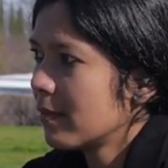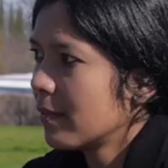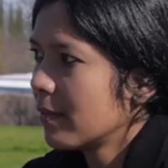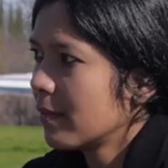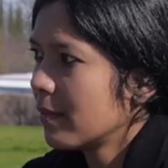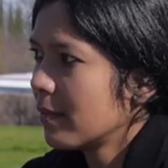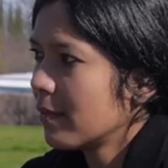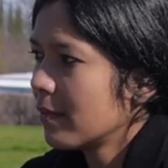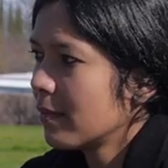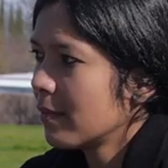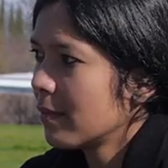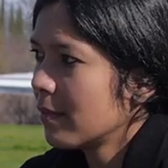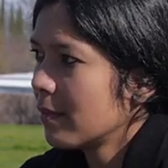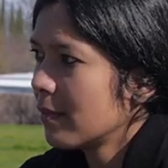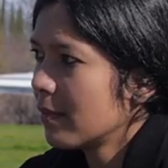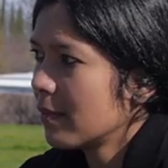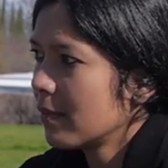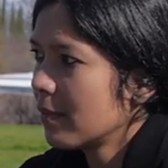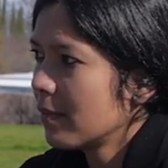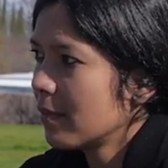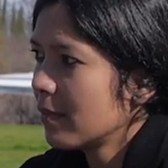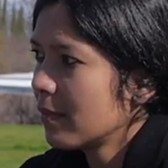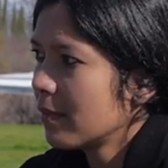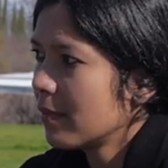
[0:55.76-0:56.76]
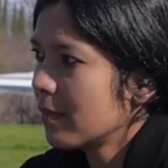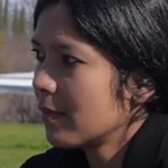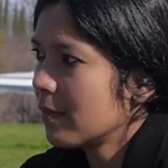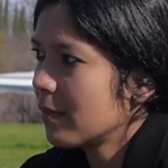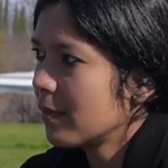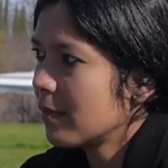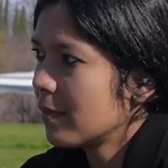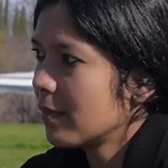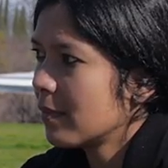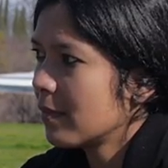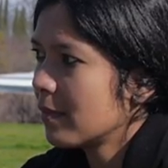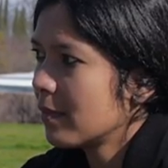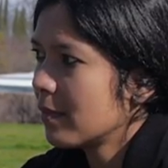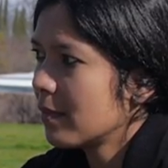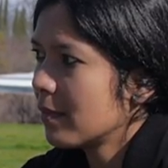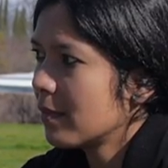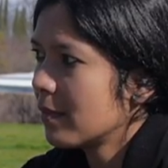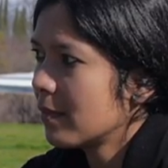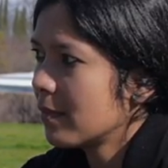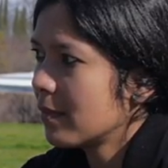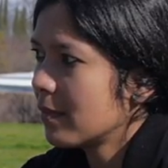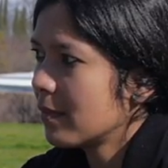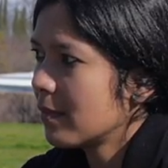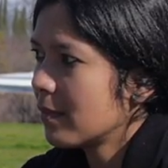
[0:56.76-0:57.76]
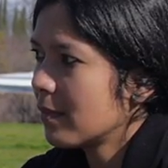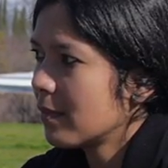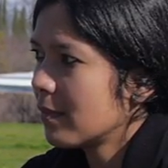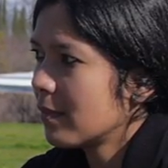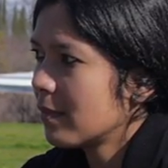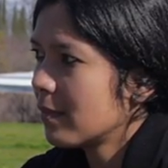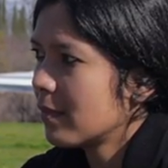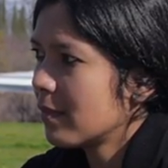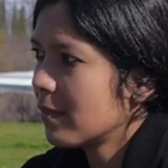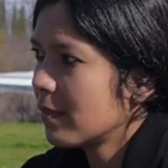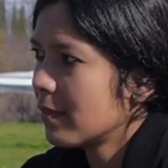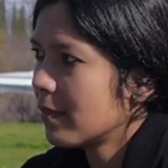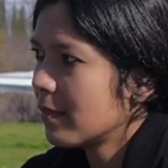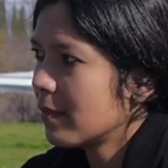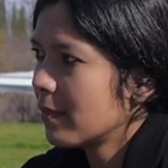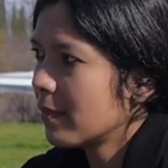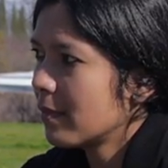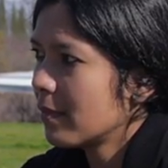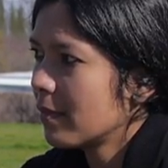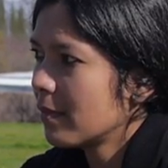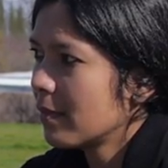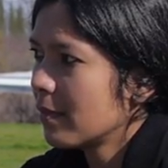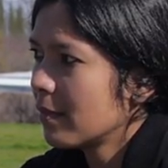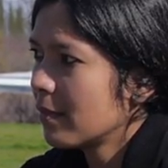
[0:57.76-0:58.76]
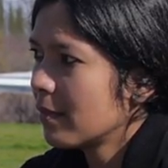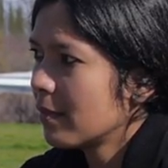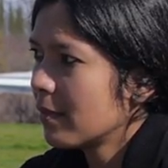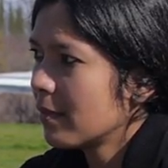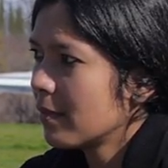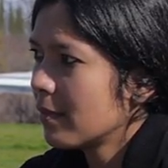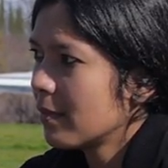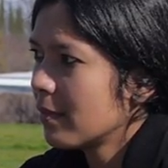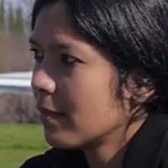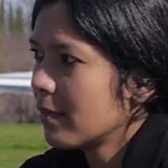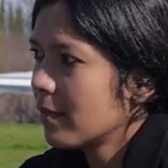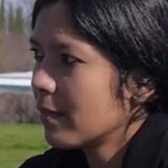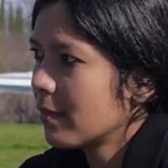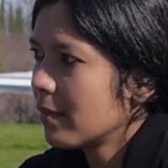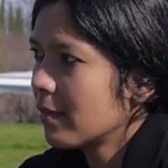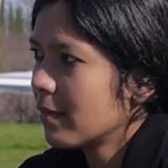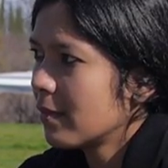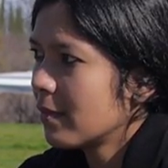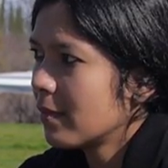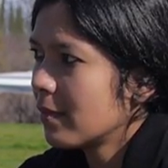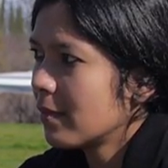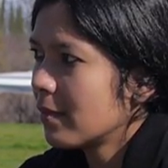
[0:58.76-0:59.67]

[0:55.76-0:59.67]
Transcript: (silent)